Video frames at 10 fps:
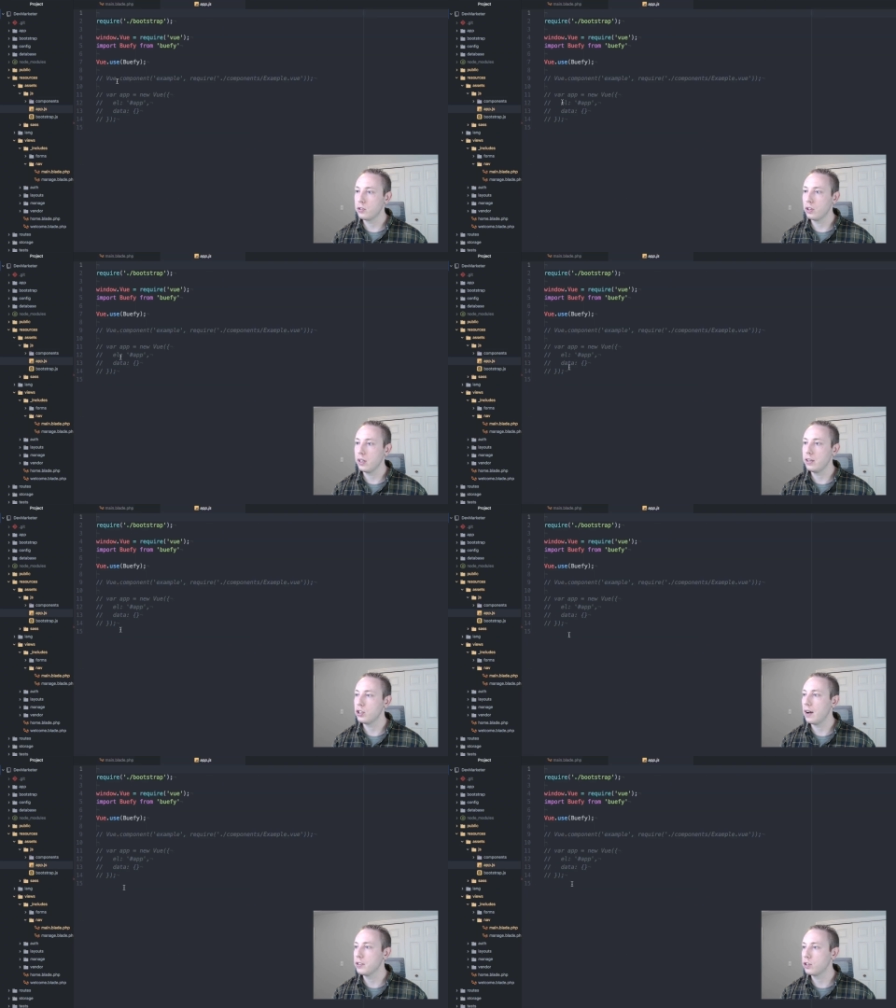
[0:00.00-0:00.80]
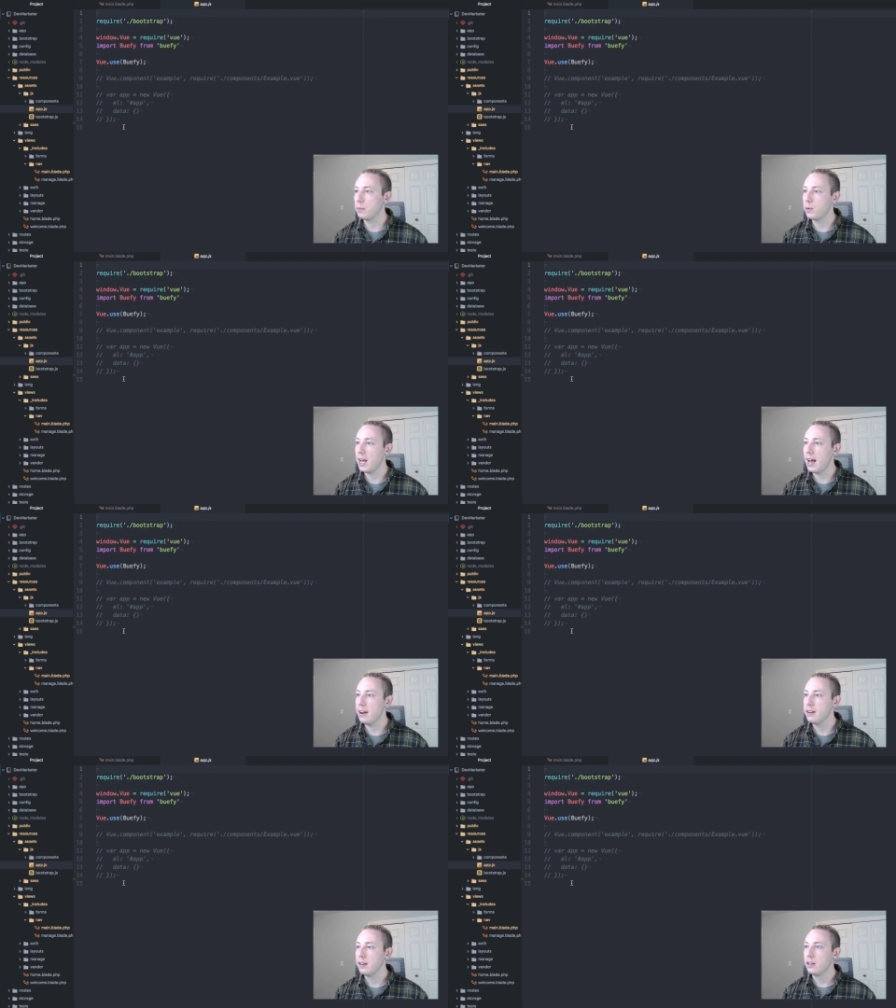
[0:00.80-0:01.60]
So the JavaScript we
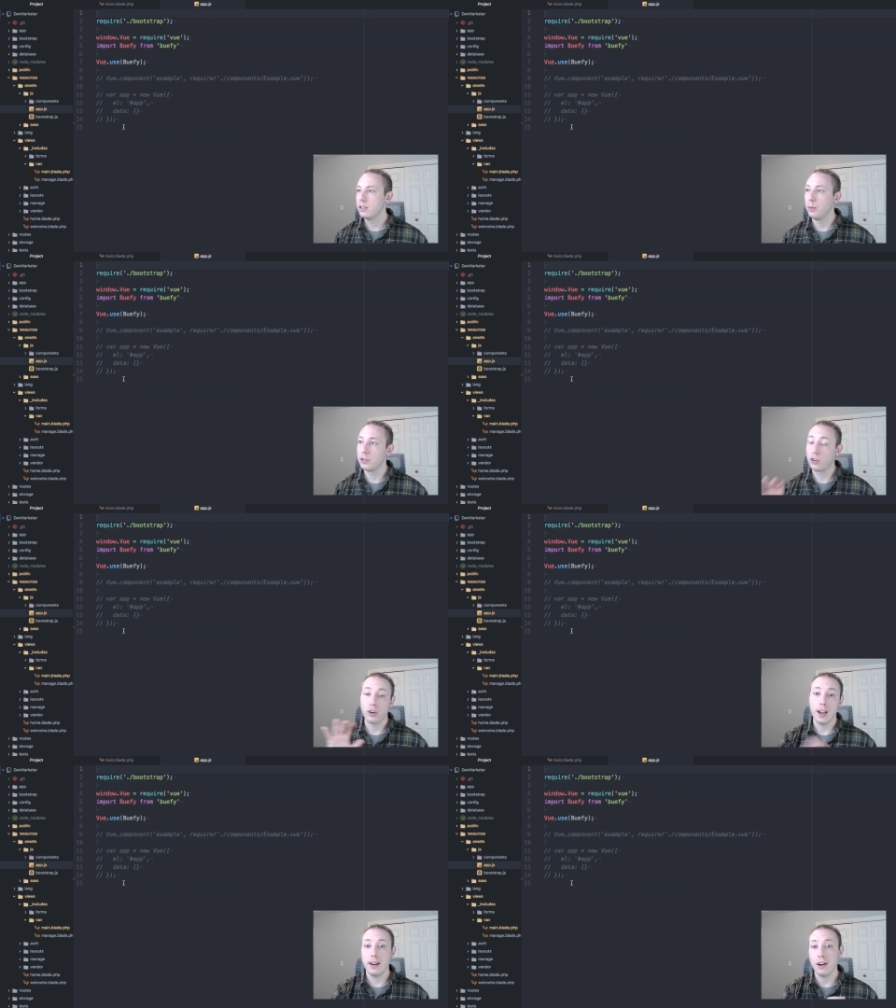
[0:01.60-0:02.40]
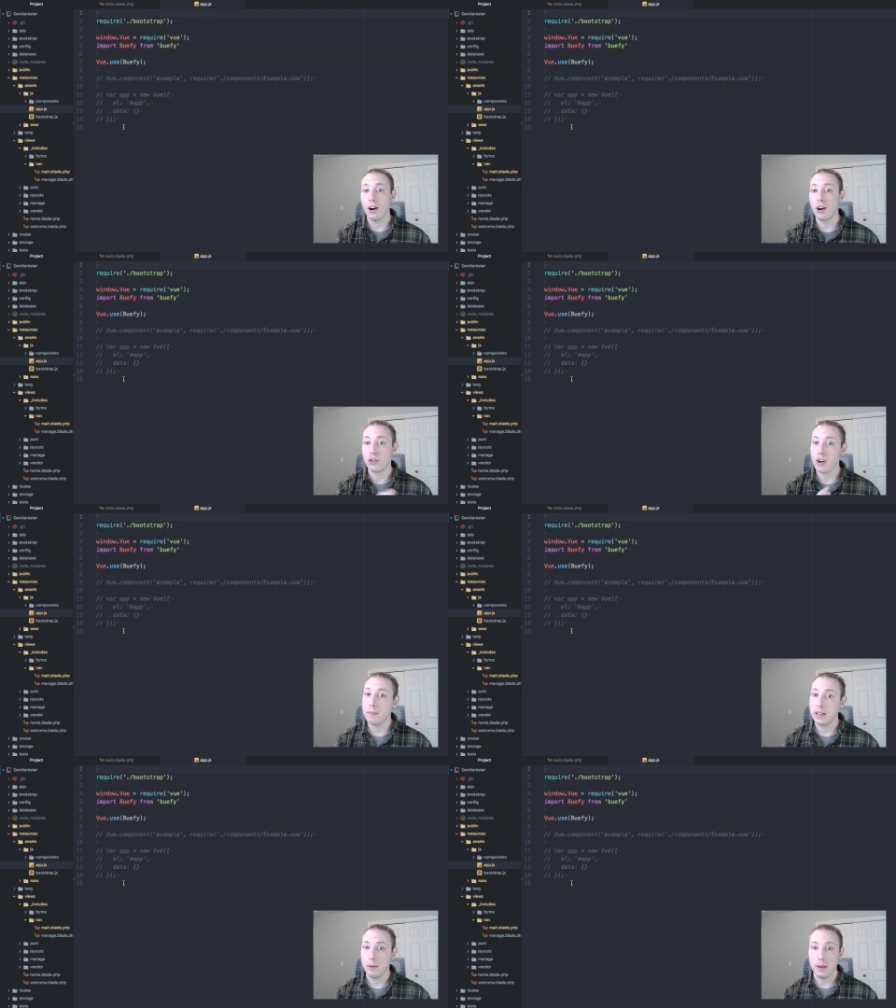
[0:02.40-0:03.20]
had that was creating our
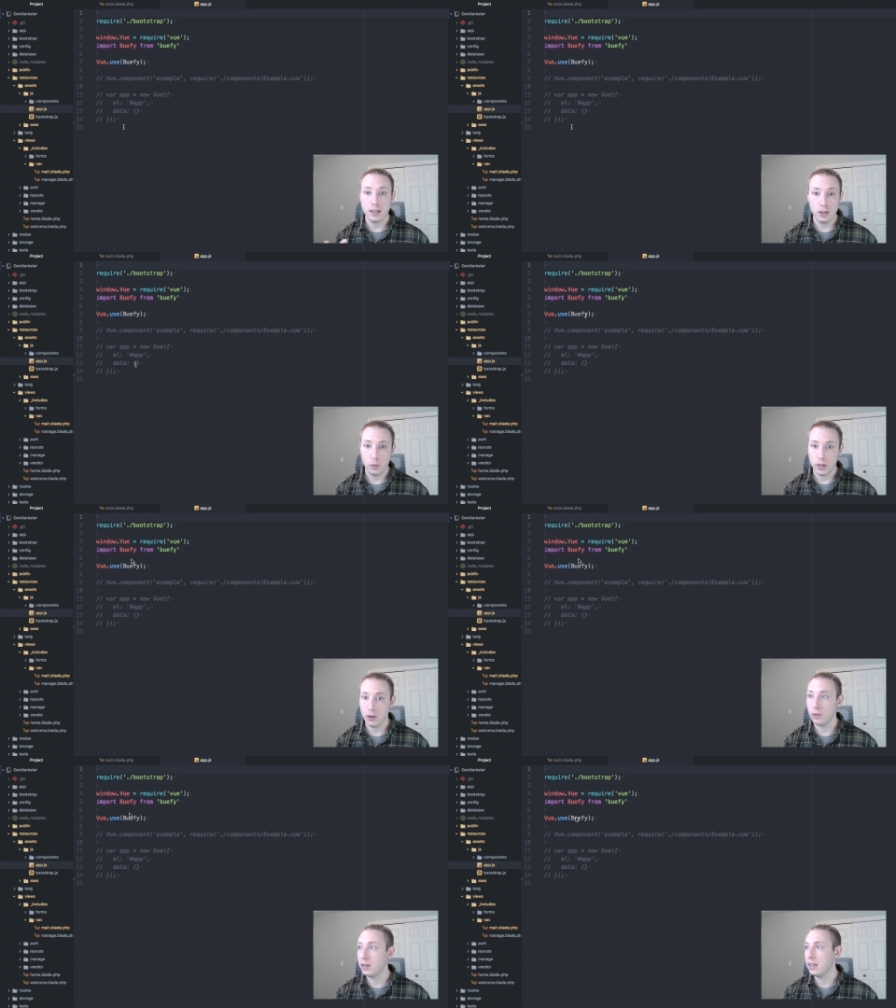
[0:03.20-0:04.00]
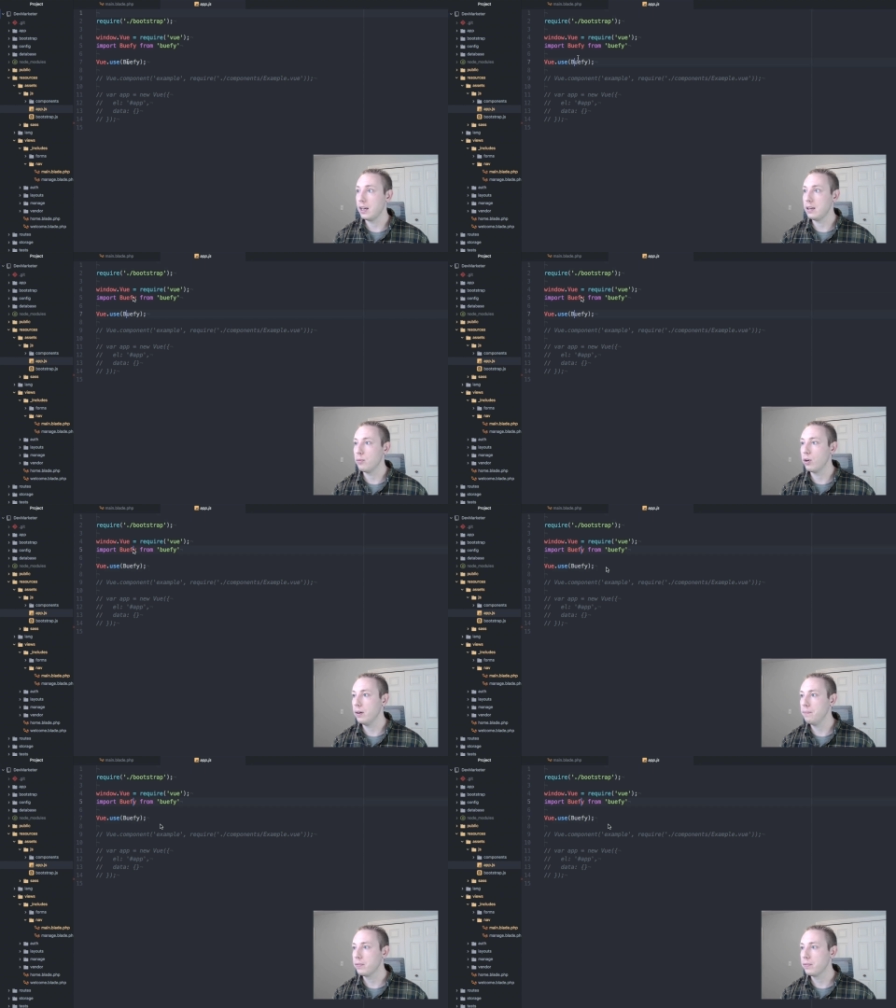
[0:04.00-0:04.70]
drop-down menu, we don't need anymore.